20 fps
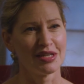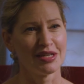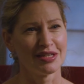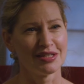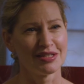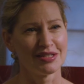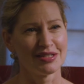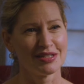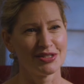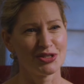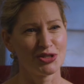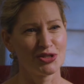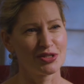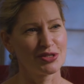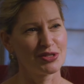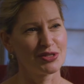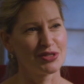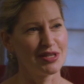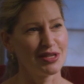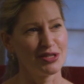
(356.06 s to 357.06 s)
And it's
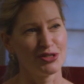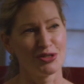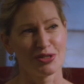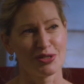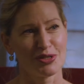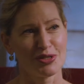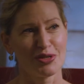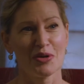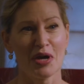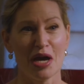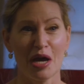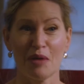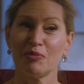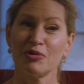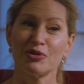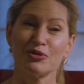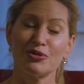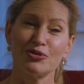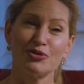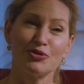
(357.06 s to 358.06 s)
just, they just so
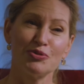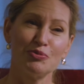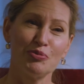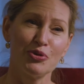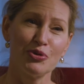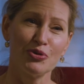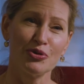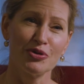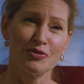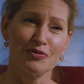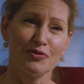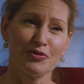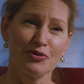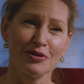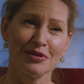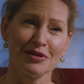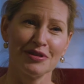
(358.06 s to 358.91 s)
happen to do porn for a